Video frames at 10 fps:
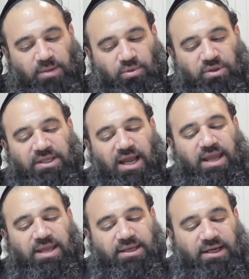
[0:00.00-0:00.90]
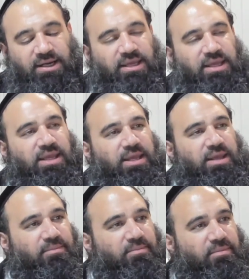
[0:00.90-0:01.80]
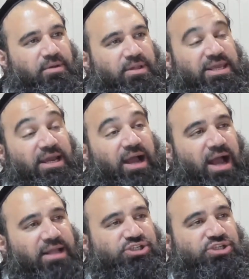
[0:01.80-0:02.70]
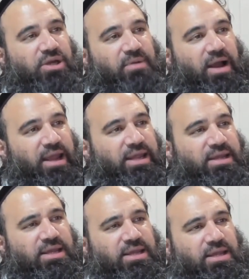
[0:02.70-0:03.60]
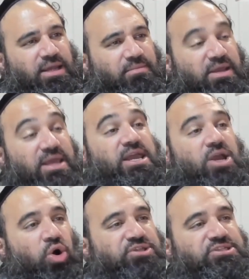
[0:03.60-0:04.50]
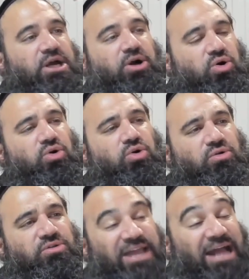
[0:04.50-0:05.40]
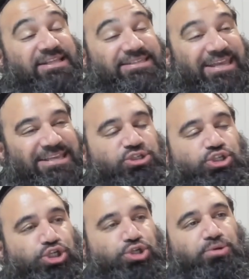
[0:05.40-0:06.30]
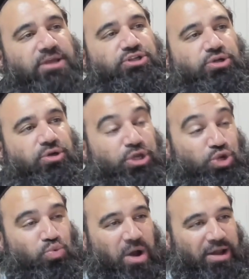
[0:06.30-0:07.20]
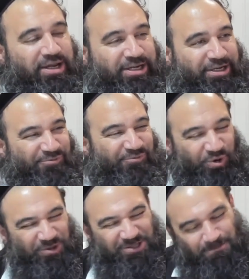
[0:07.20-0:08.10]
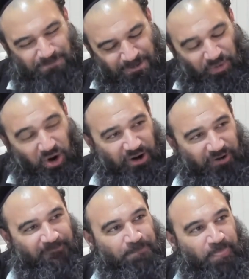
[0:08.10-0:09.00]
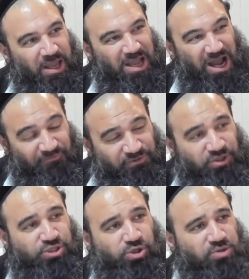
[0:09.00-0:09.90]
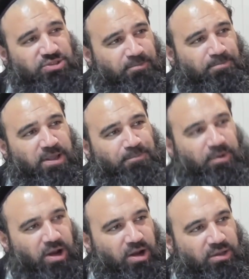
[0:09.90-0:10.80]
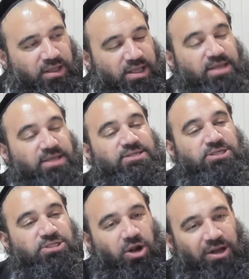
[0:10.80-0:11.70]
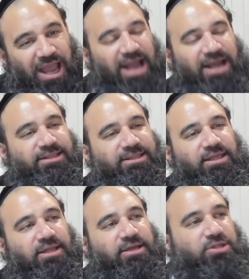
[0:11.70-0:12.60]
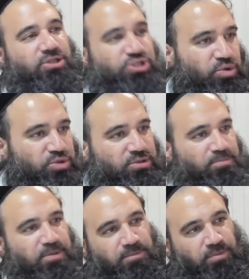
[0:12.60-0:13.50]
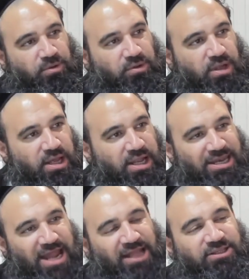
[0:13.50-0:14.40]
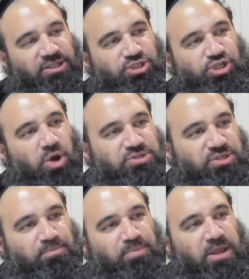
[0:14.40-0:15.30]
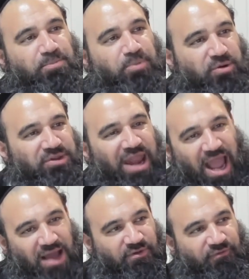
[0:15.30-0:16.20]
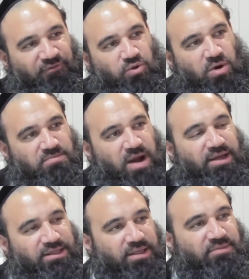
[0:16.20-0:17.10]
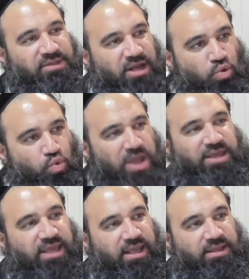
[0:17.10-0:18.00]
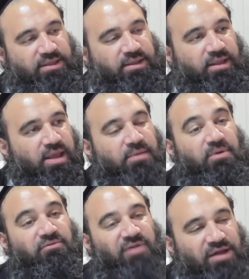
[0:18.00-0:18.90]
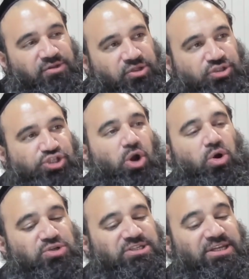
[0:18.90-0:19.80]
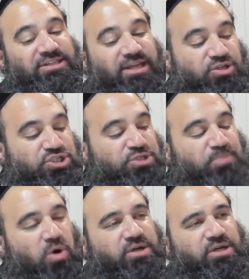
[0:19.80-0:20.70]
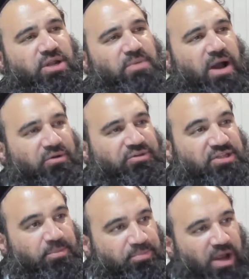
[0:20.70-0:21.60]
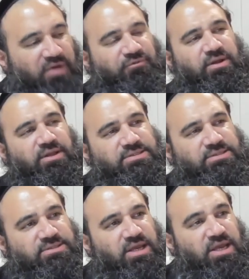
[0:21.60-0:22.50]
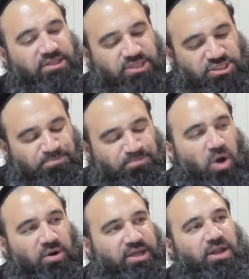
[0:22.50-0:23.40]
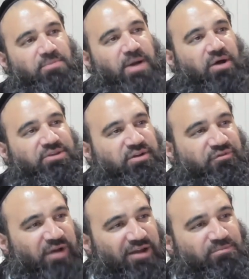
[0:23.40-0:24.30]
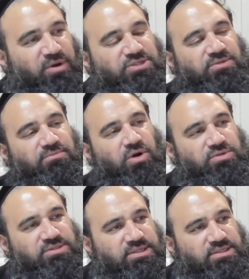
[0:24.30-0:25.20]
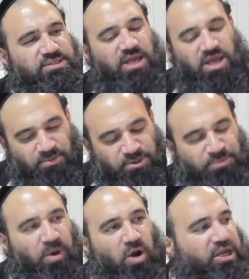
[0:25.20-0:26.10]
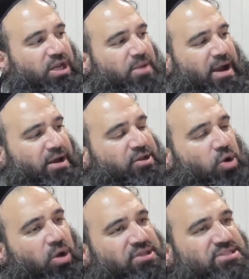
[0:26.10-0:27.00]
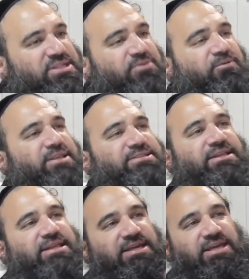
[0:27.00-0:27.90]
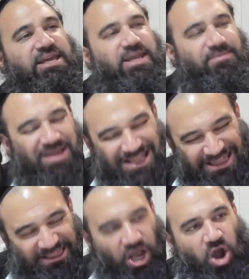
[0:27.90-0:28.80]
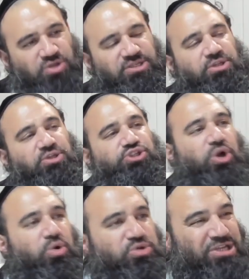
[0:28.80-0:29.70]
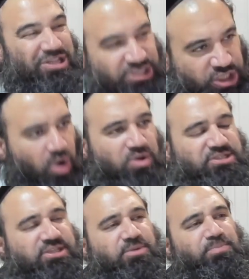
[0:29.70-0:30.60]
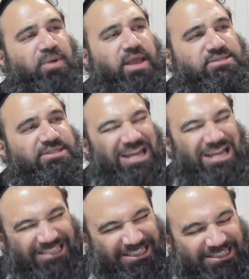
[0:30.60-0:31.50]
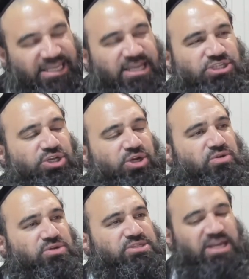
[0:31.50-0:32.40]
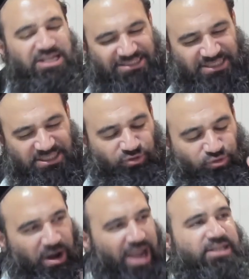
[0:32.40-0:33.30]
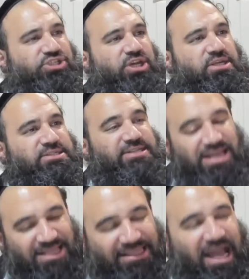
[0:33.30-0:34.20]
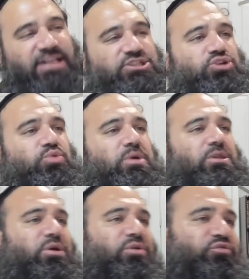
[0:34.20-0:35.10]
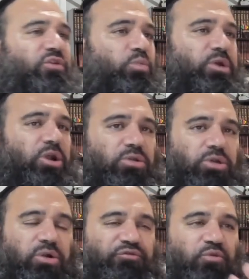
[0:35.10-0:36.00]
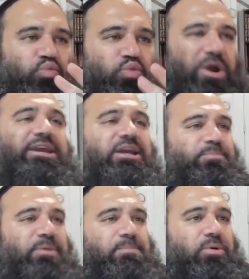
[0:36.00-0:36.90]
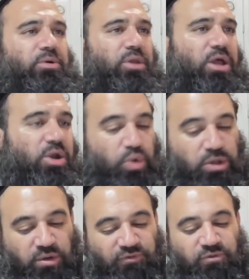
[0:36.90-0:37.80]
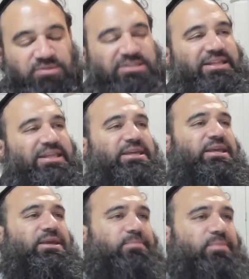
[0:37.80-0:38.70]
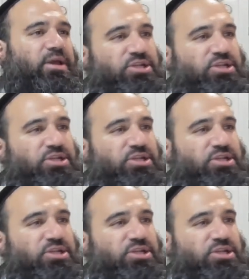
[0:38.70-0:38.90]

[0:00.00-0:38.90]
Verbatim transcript: Rabotai Karim, Yirat Shamayim, Iotzaro, that's his treasure. You want to convert to be part of the chosen people? Start acting like the chosen people. Not the chosen people that have a few among them that are wicked, but rather the chosen that are spoken about in the prophets, the spoken about in the 5 books of Moses, spoken about in all the Sifrei Tzadikim. Those are the chosen. Those are the best. The teachers, the righteous. That's who we learn from. We don't learn from wicked people. We learn from Tzadikim.